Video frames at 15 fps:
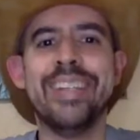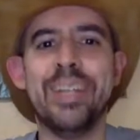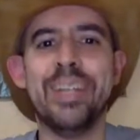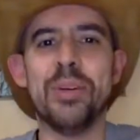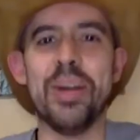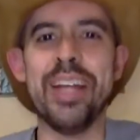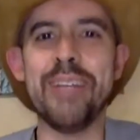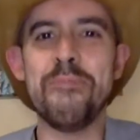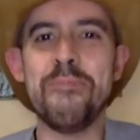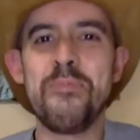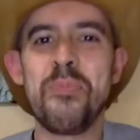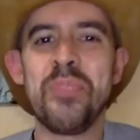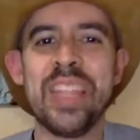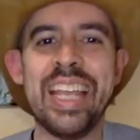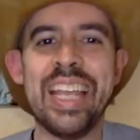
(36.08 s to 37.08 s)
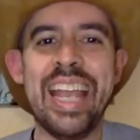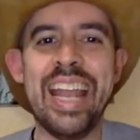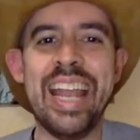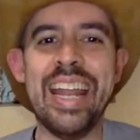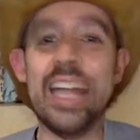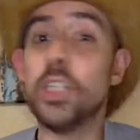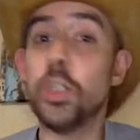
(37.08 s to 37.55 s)
Right?
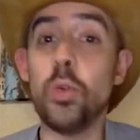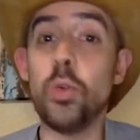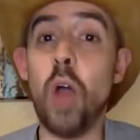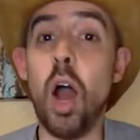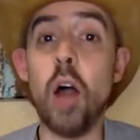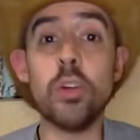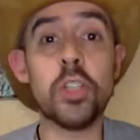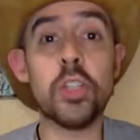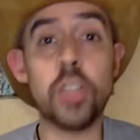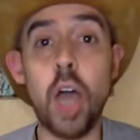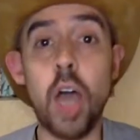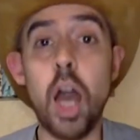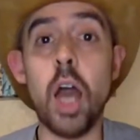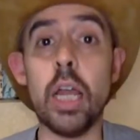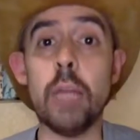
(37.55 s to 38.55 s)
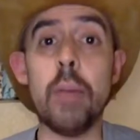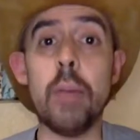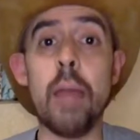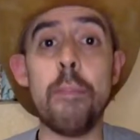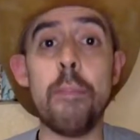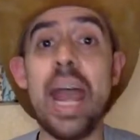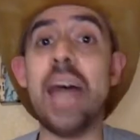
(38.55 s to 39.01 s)
And as you all saw in my
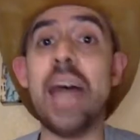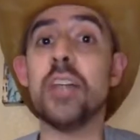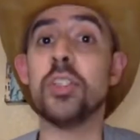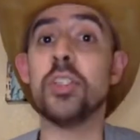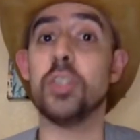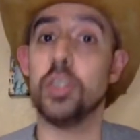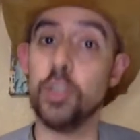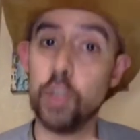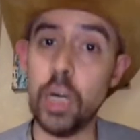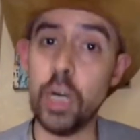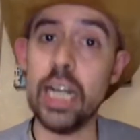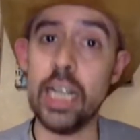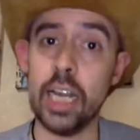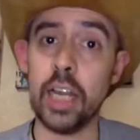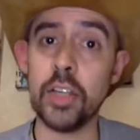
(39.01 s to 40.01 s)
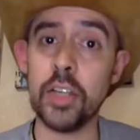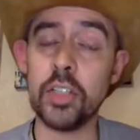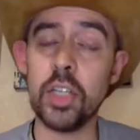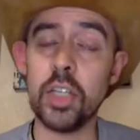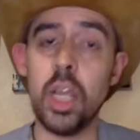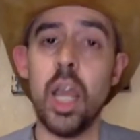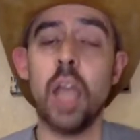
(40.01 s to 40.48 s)
past trainings,
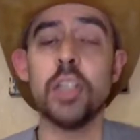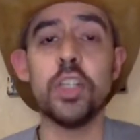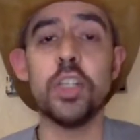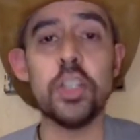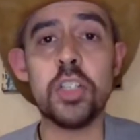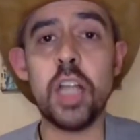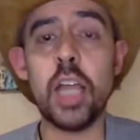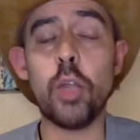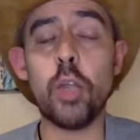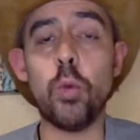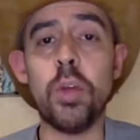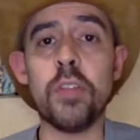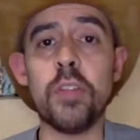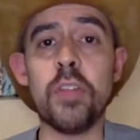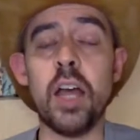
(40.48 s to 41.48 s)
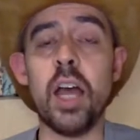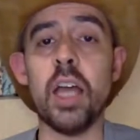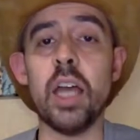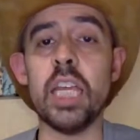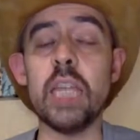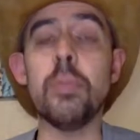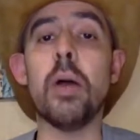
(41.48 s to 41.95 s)
just like with
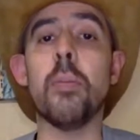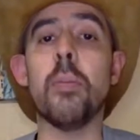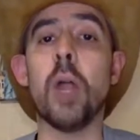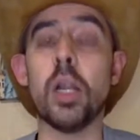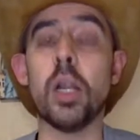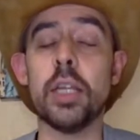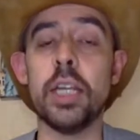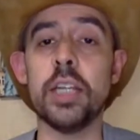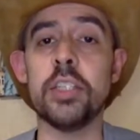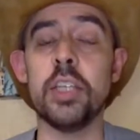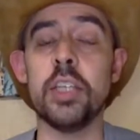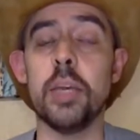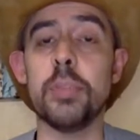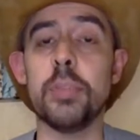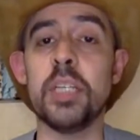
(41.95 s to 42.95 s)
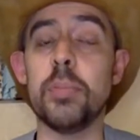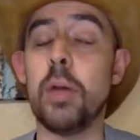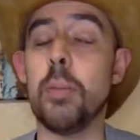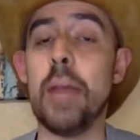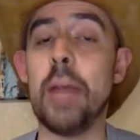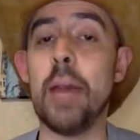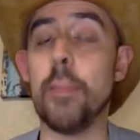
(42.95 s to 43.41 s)
email marketing tips,
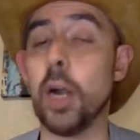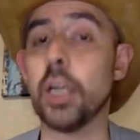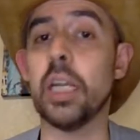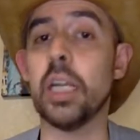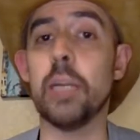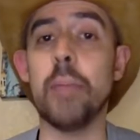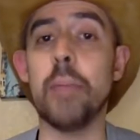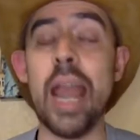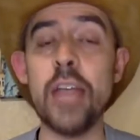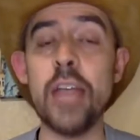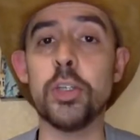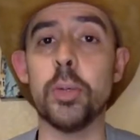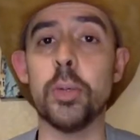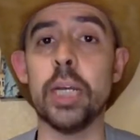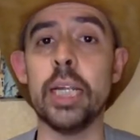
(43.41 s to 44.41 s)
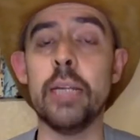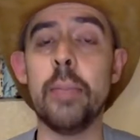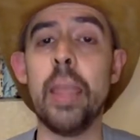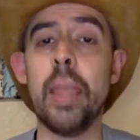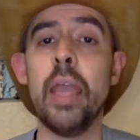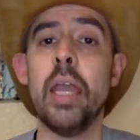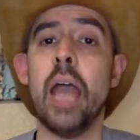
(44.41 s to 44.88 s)
marketing mastery,
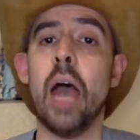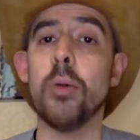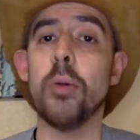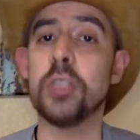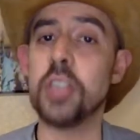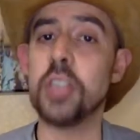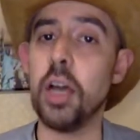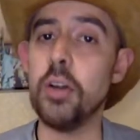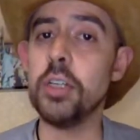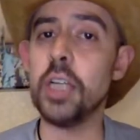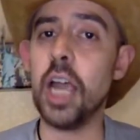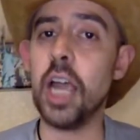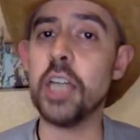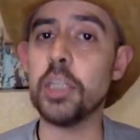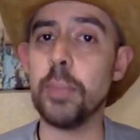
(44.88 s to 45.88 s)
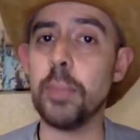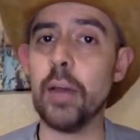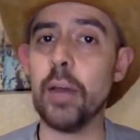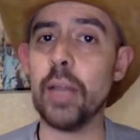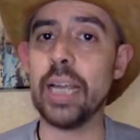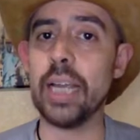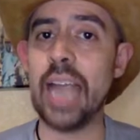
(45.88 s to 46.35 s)
I was telling you guys about
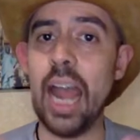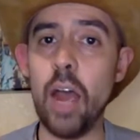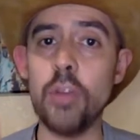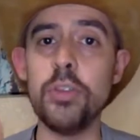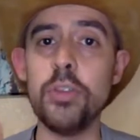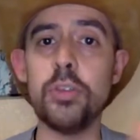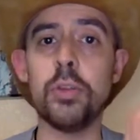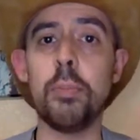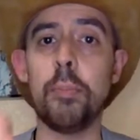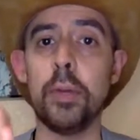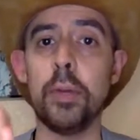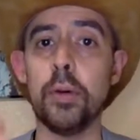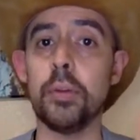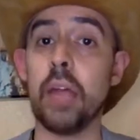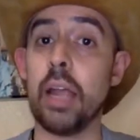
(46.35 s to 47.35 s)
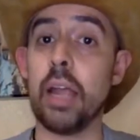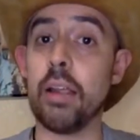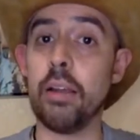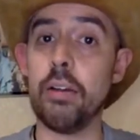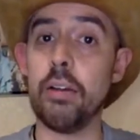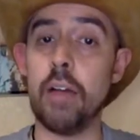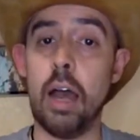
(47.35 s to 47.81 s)
like how you can build like
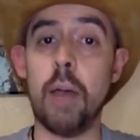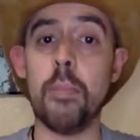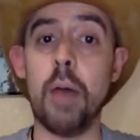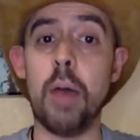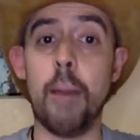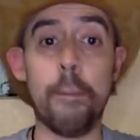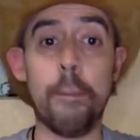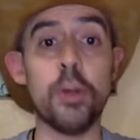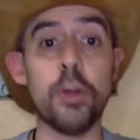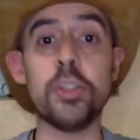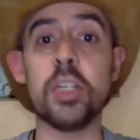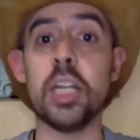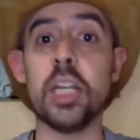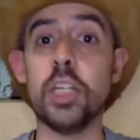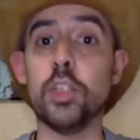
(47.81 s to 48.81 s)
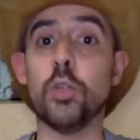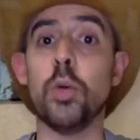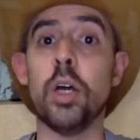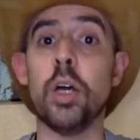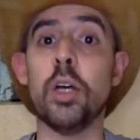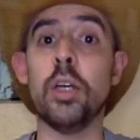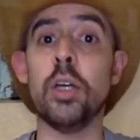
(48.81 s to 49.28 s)
a person into
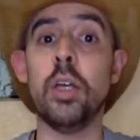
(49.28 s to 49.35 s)
a